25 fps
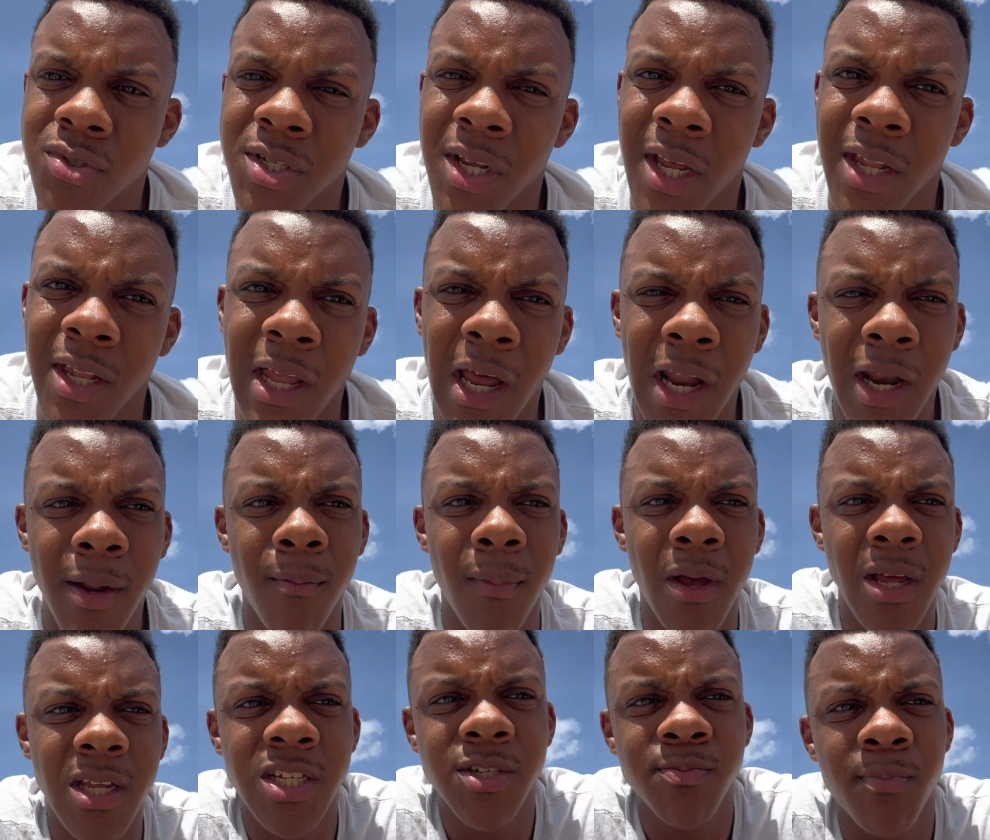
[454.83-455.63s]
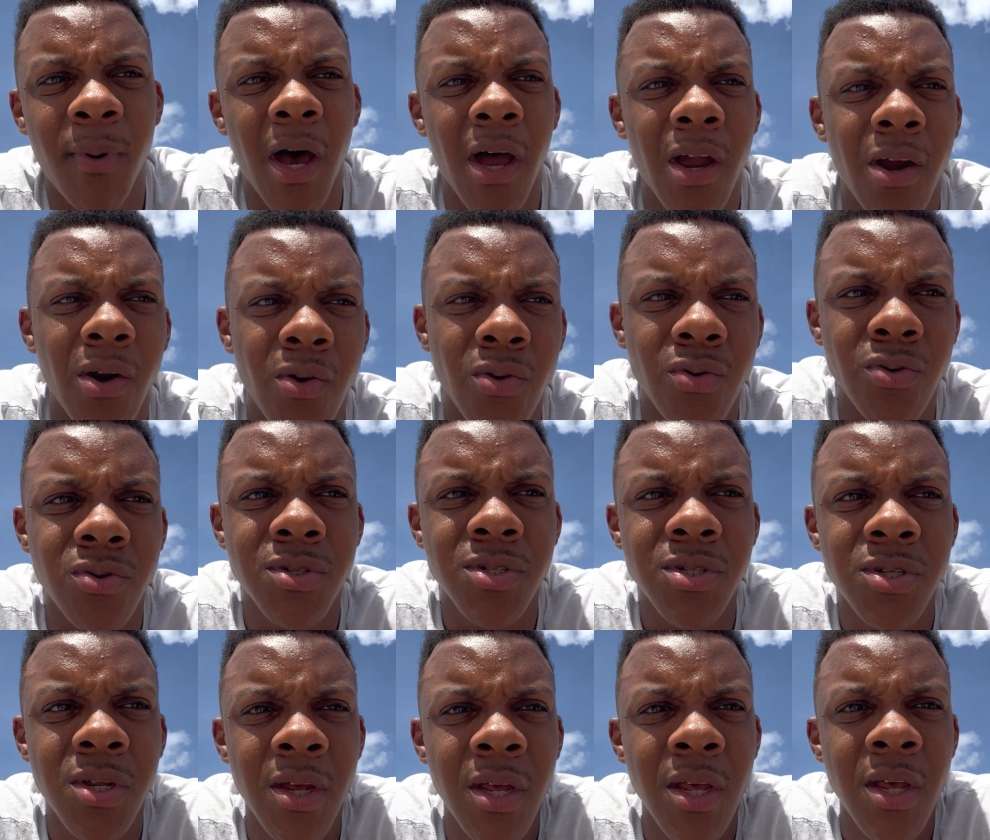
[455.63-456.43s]
A lot of my
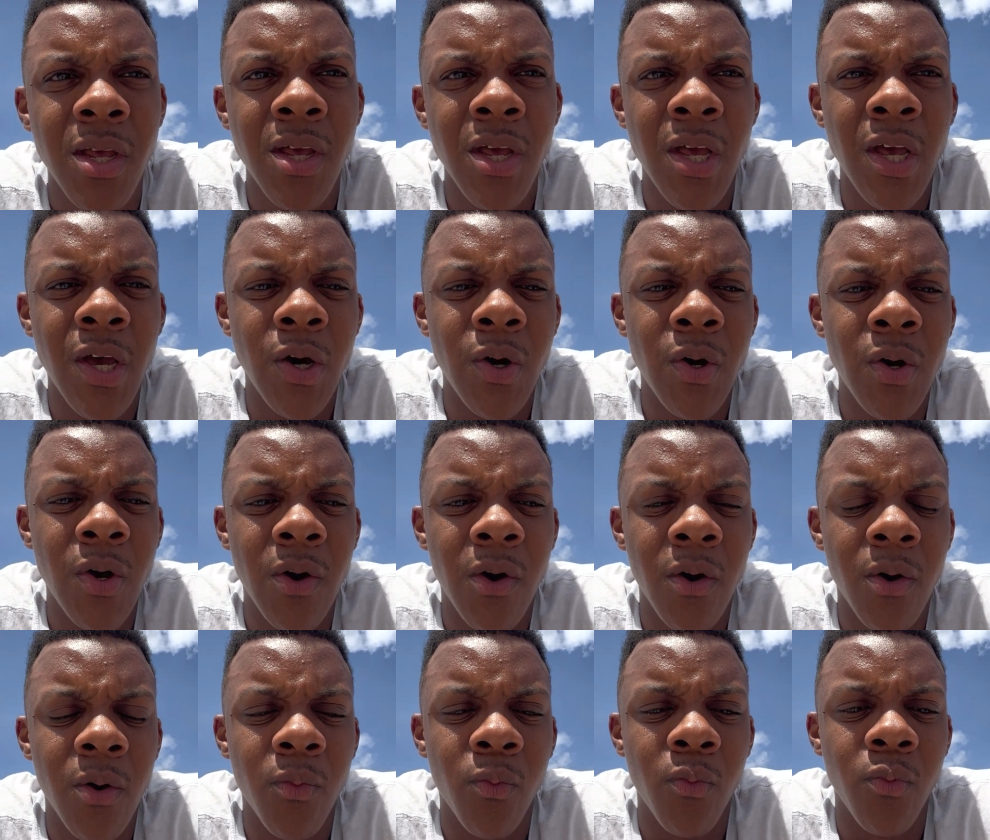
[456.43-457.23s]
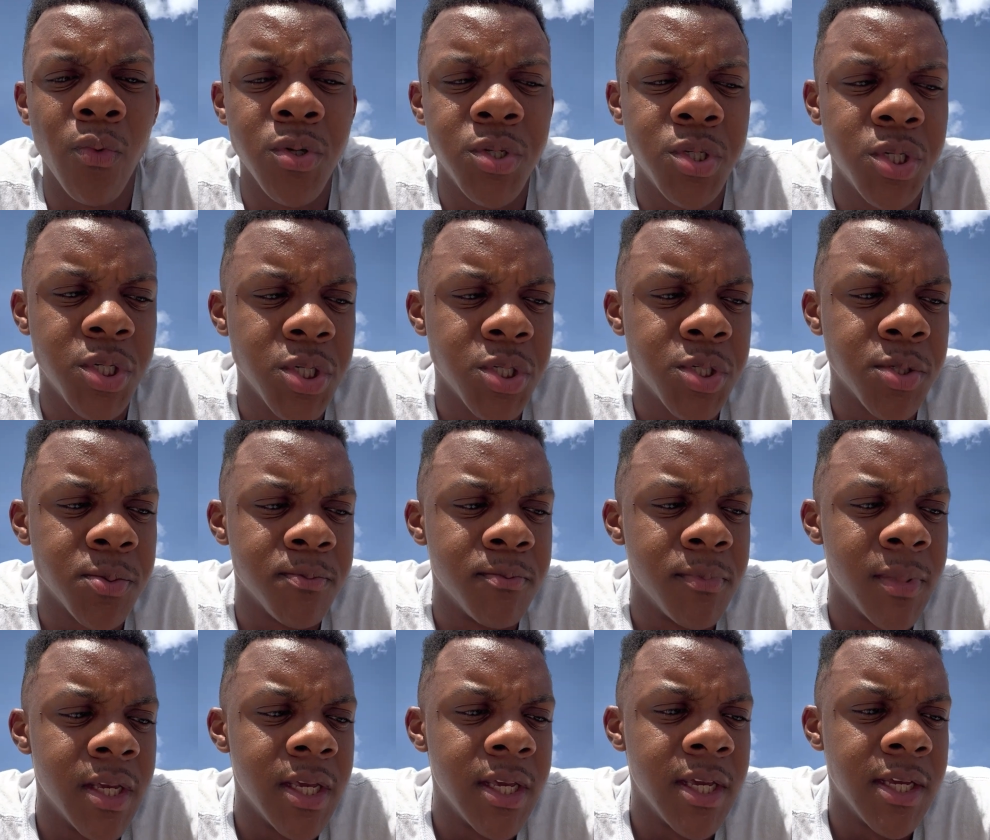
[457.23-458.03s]
spirals was just
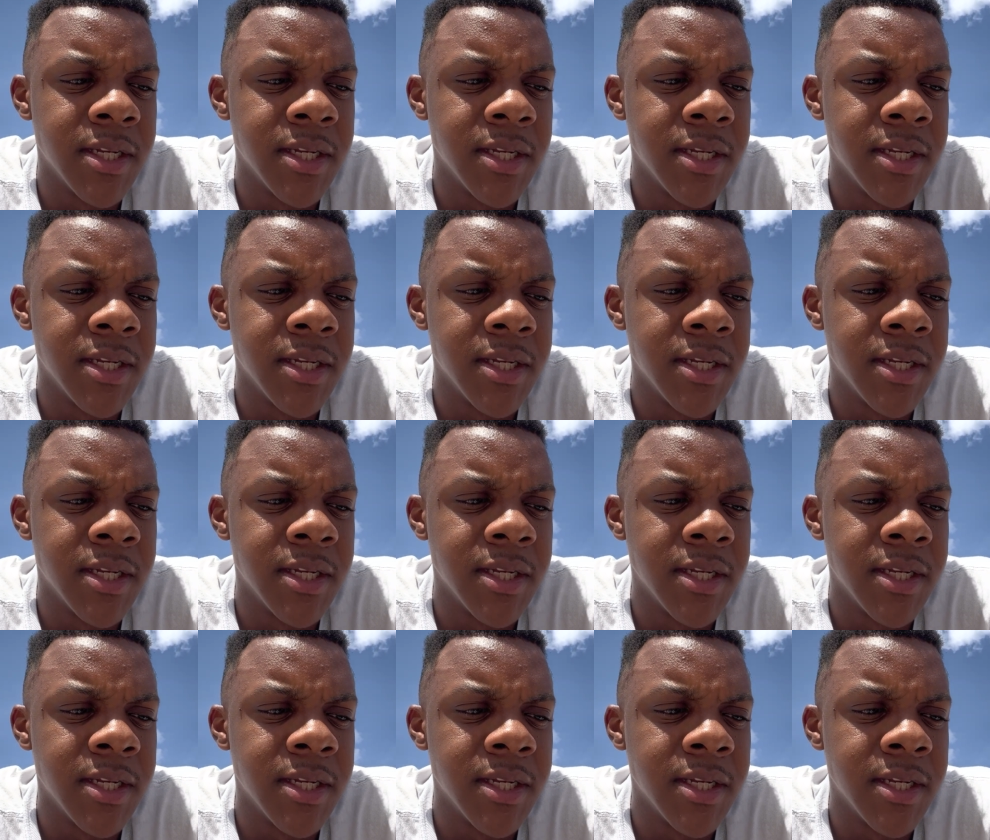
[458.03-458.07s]
me,